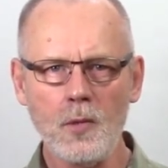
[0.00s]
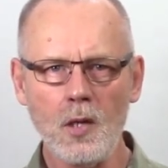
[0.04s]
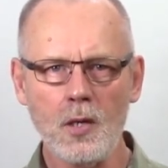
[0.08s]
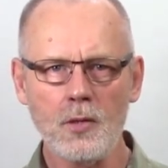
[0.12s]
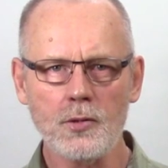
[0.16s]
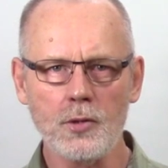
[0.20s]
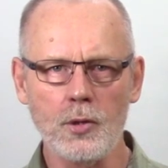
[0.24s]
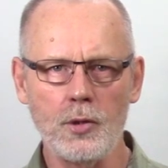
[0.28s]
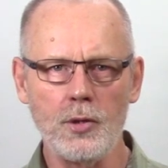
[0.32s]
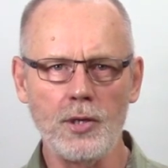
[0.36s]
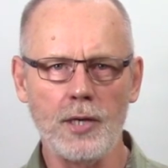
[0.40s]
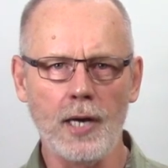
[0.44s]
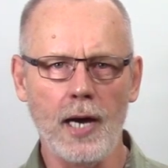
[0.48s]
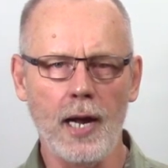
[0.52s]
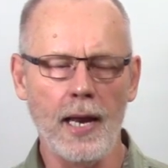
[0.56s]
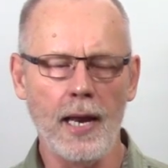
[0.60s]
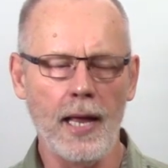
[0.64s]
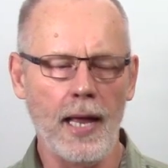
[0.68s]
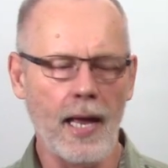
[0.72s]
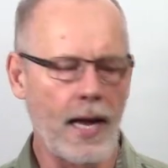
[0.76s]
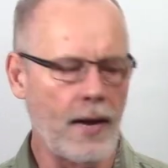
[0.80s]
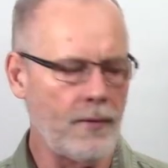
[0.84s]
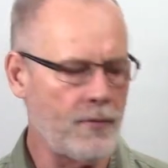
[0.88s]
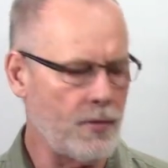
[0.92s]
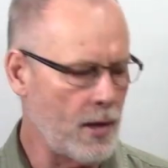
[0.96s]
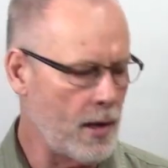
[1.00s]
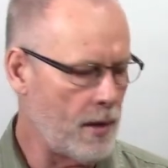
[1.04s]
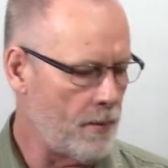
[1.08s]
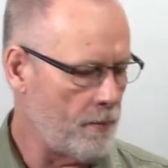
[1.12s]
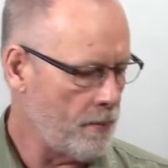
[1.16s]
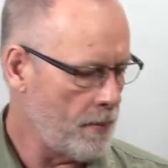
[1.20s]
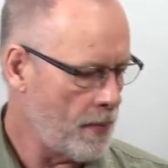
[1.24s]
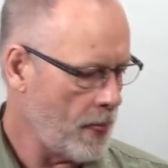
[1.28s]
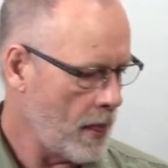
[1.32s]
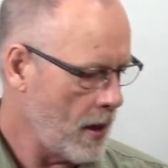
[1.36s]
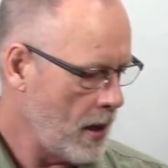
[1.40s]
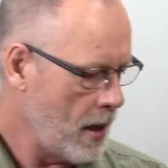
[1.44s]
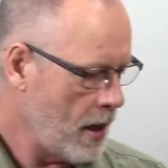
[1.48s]
So you got to have them.
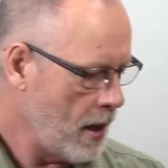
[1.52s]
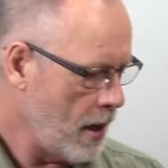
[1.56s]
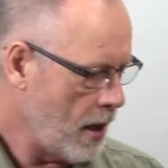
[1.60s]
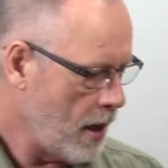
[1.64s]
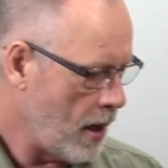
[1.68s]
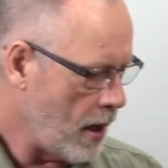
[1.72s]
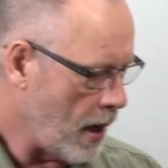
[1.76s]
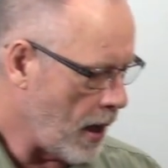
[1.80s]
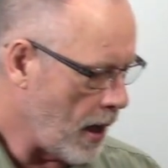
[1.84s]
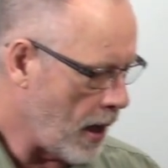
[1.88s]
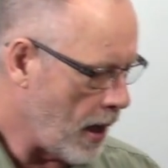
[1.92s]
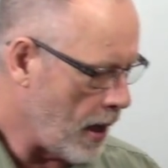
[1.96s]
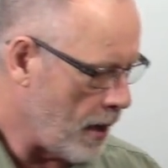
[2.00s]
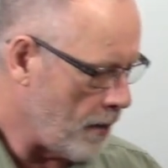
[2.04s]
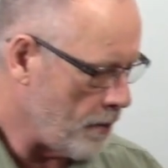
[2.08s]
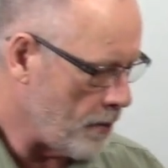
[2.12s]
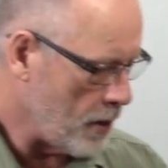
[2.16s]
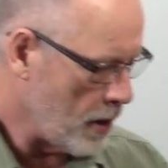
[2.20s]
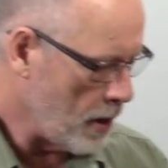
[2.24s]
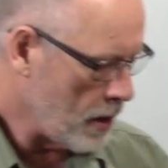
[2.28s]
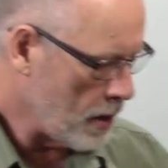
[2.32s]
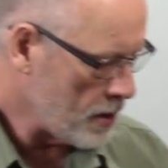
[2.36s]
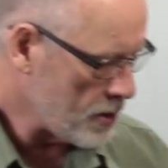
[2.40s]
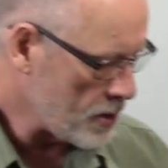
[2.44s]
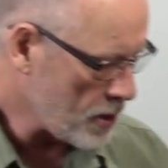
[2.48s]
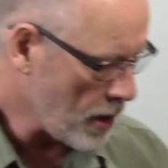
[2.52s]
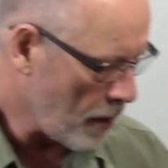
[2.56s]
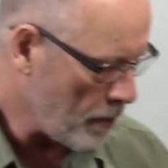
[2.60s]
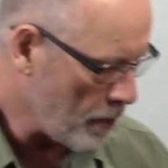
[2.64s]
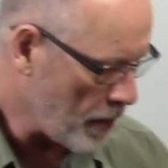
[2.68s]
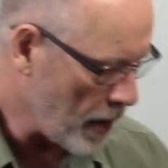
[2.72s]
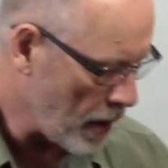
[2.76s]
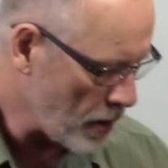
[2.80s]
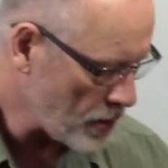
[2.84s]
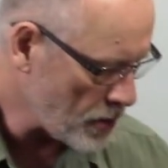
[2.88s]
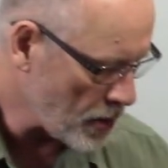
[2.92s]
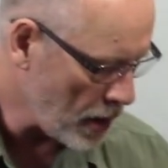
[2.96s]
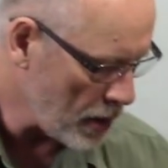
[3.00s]
Um, something
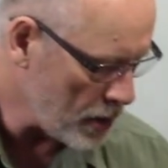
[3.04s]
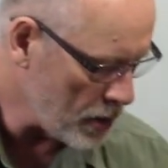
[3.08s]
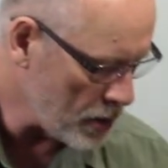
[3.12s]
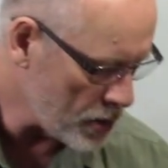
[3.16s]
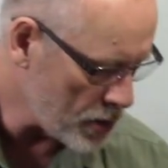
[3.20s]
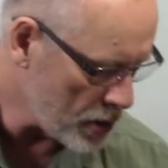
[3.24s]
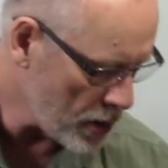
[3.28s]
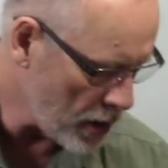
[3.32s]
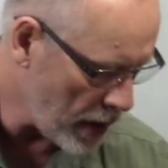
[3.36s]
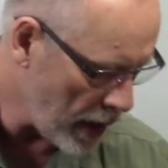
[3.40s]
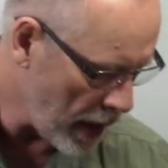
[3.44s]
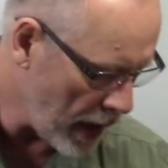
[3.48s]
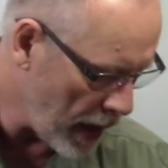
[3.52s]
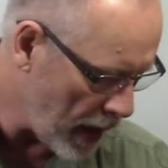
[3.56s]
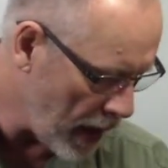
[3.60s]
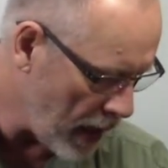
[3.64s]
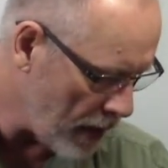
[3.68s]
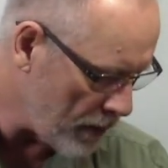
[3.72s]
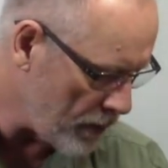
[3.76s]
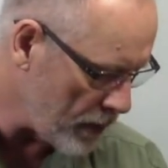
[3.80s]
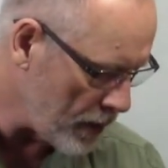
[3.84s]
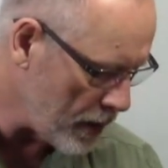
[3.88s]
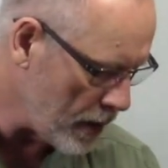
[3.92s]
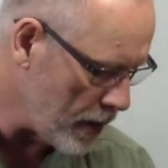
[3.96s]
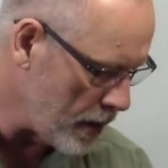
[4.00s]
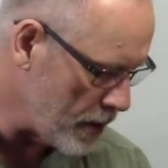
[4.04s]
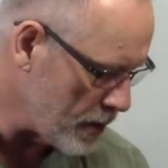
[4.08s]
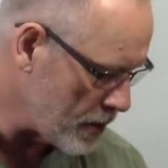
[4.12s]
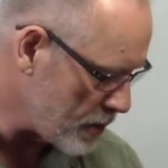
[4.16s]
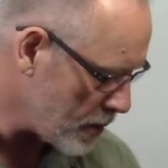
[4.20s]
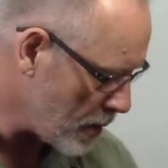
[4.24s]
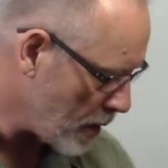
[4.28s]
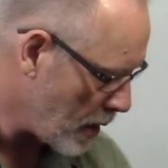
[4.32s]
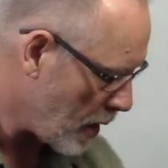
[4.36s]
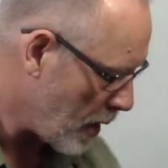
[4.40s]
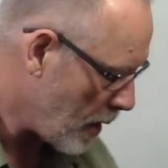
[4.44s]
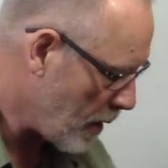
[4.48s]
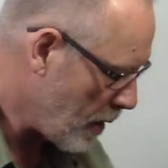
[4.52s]
else that you should have is
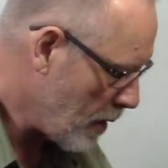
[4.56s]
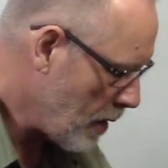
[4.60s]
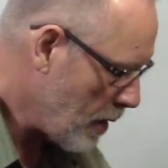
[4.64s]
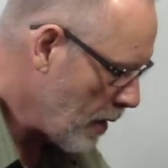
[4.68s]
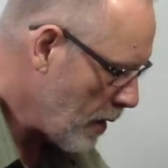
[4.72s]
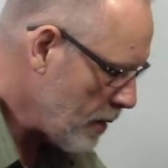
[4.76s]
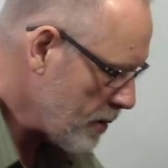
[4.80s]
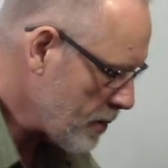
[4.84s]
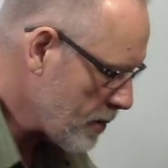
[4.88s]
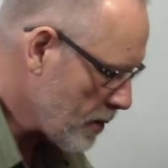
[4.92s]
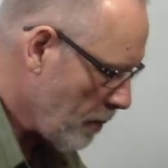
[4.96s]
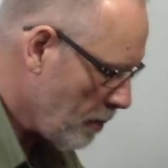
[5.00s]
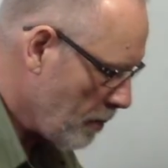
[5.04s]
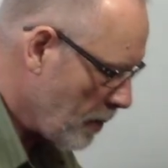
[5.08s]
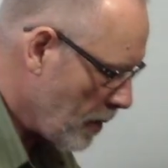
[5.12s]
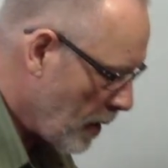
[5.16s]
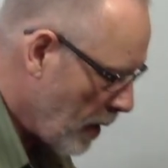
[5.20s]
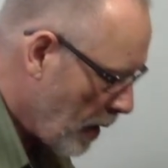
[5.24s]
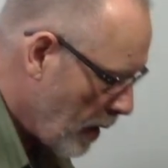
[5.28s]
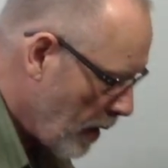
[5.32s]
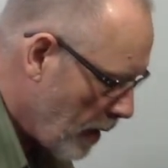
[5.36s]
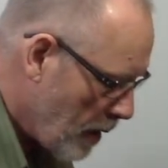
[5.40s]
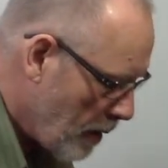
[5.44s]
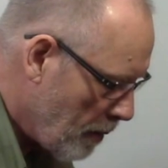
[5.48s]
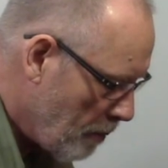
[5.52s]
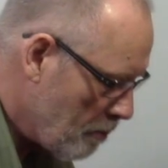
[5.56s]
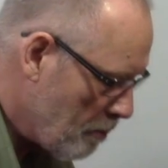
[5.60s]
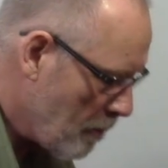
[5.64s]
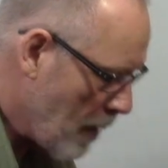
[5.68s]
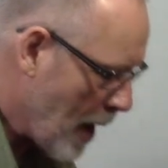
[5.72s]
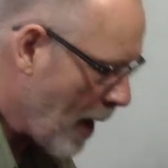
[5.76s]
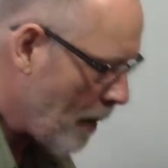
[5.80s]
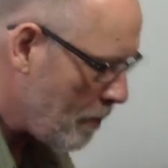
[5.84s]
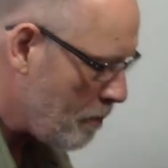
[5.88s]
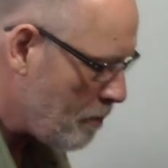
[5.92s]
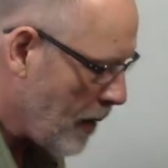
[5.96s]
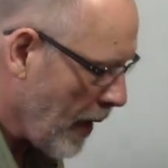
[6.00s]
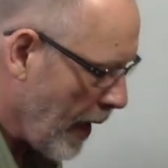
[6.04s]
some
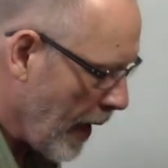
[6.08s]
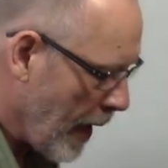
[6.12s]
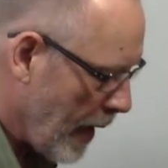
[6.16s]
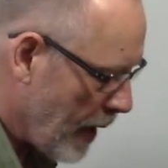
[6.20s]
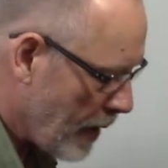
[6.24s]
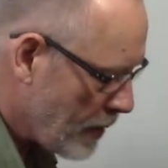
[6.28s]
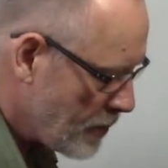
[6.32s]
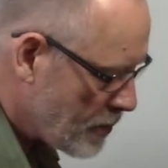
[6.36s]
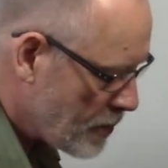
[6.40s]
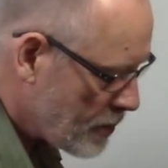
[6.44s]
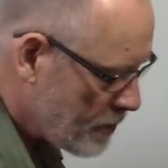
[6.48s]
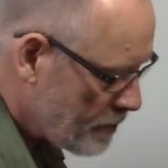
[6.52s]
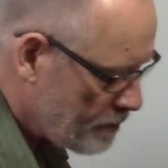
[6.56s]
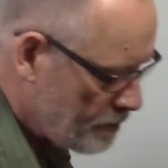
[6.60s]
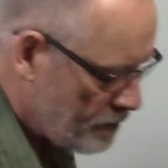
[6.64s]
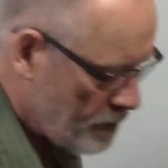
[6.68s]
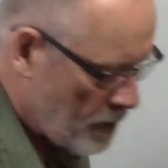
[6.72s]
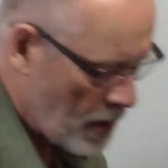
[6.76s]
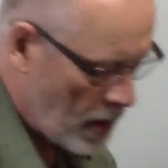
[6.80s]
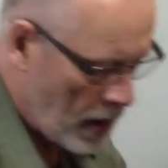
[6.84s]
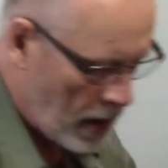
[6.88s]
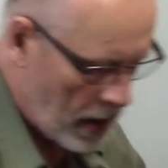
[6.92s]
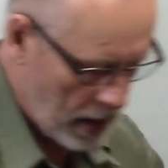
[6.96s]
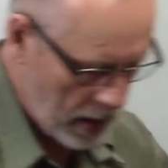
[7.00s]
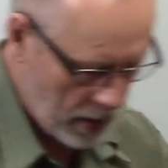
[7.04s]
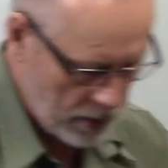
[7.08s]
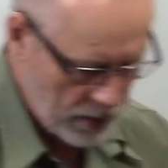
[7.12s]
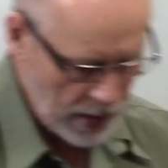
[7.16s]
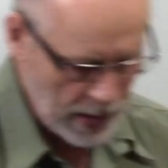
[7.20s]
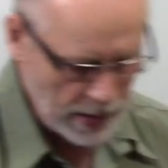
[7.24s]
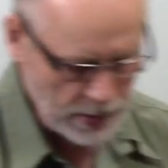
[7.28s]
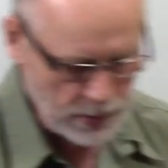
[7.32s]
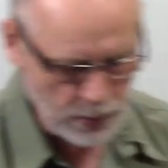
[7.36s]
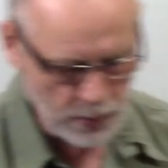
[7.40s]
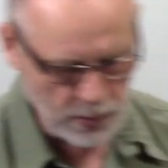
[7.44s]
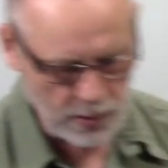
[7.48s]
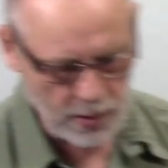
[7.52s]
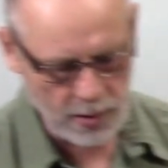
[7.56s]
mop pads uh,
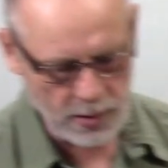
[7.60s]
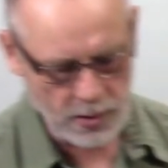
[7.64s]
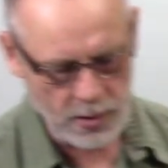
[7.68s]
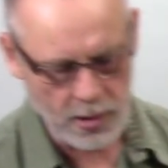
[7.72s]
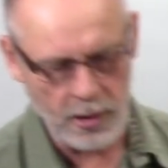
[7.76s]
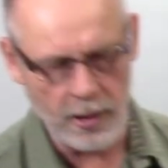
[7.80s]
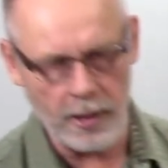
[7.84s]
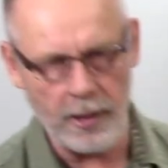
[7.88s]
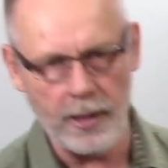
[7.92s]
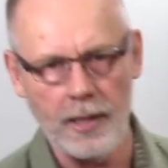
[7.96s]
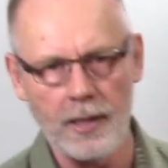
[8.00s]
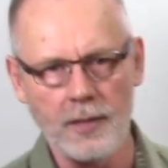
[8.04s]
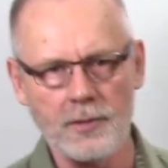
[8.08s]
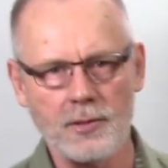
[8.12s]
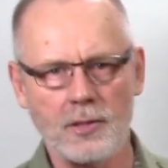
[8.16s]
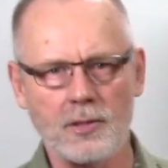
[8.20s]
that's what this here is.